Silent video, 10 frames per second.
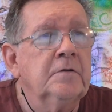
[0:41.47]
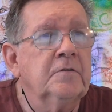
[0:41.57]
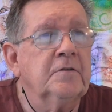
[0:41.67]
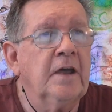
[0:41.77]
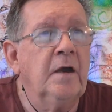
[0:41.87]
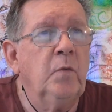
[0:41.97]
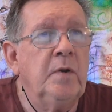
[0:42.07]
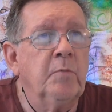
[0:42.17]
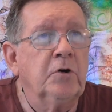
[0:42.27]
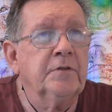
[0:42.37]
Today
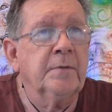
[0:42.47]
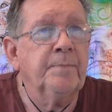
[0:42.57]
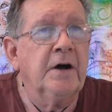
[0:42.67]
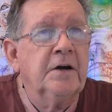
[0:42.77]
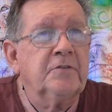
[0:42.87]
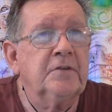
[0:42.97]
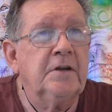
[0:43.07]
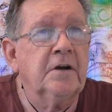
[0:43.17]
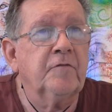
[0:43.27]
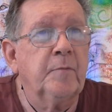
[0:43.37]
we mourn the
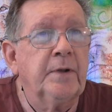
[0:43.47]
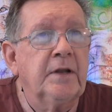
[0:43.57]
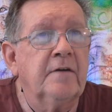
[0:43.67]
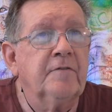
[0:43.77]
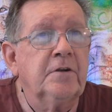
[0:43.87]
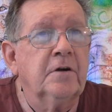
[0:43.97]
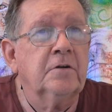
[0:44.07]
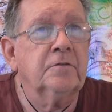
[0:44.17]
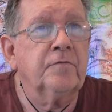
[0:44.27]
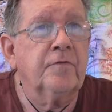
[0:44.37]
passing of a beloved
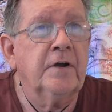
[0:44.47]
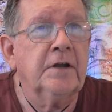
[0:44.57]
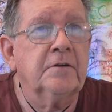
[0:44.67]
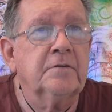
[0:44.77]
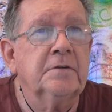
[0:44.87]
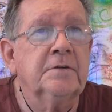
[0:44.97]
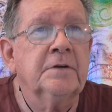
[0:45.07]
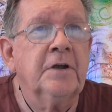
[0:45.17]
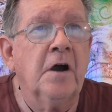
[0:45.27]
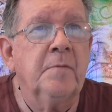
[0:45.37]
old friend,
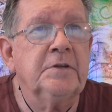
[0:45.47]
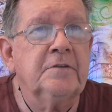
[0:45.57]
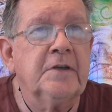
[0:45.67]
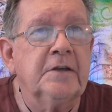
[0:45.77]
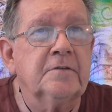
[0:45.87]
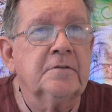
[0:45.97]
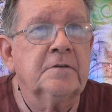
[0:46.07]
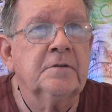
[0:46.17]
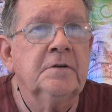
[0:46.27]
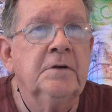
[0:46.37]
Common
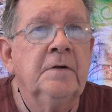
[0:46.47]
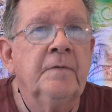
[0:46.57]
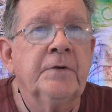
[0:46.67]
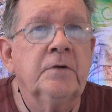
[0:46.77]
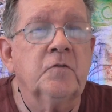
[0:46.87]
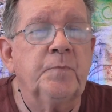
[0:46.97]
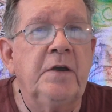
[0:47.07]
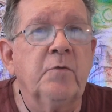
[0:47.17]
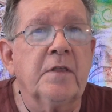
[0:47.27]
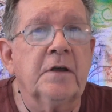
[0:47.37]
Sense, who has
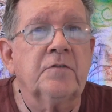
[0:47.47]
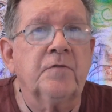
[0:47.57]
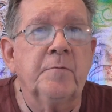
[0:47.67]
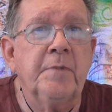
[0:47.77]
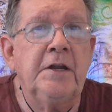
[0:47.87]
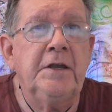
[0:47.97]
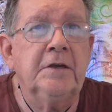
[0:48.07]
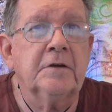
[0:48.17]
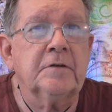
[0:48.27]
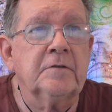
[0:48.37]
been with us for many
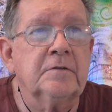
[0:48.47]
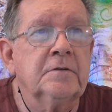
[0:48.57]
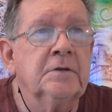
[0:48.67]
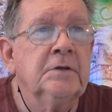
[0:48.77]
years.